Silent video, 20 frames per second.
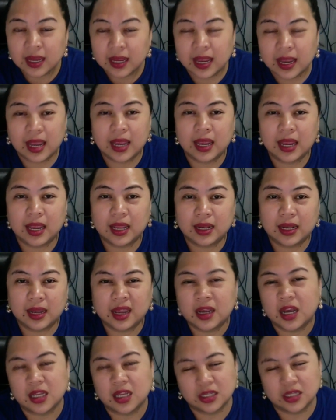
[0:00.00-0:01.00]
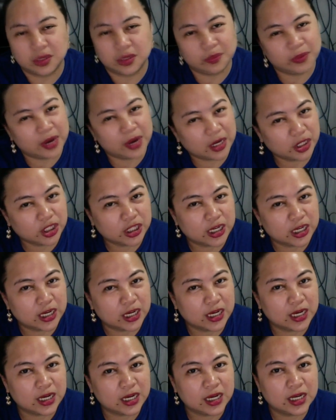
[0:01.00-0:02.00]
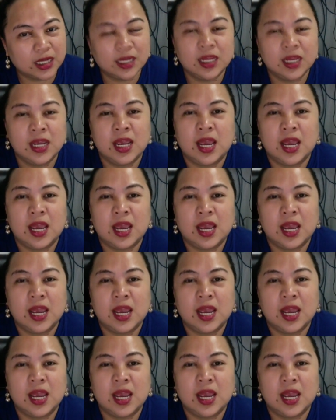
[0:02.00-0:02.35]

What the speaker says: and I got depression.